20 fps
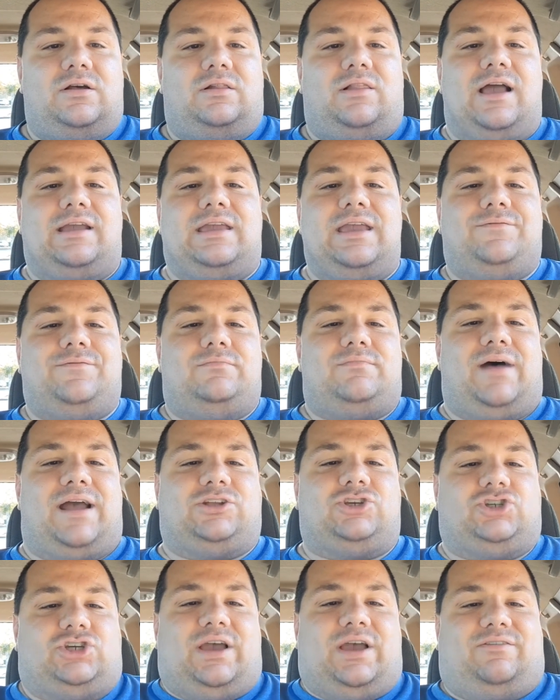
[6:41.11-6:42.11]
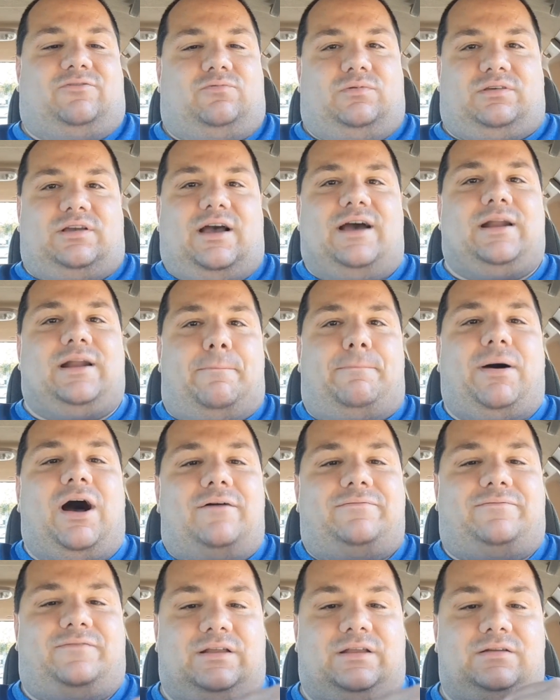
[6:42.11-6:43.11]
Like, even my chest was kind of
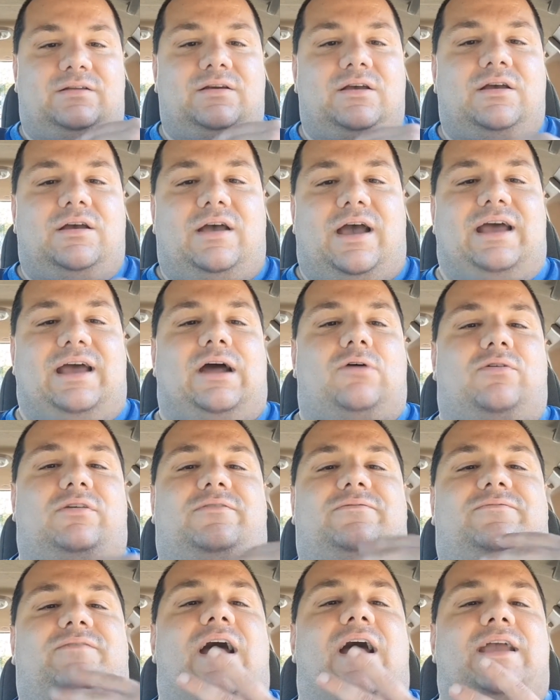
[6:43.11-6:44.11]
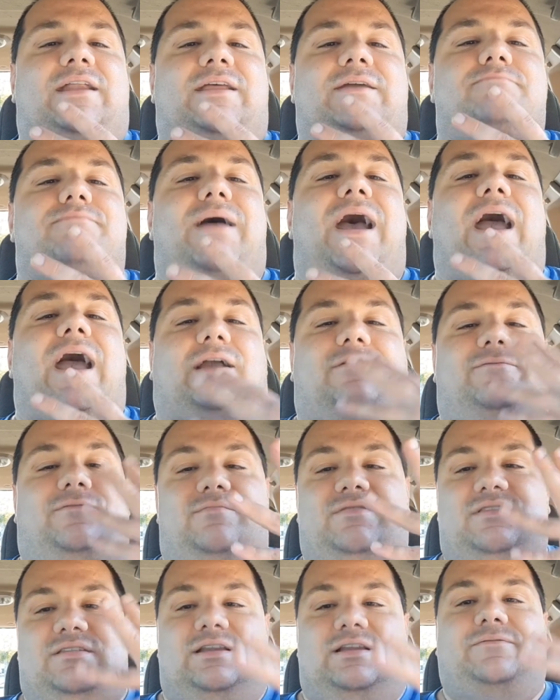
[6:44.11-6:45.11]
puffing and I was fighting back
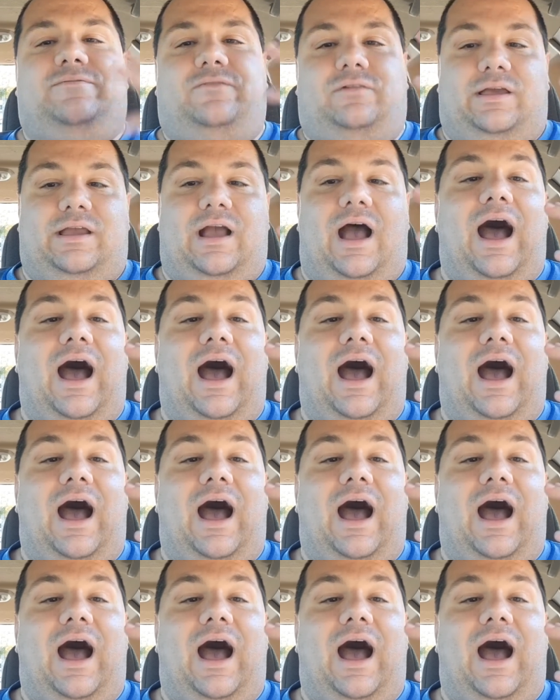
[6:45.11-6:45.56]
from sniffling.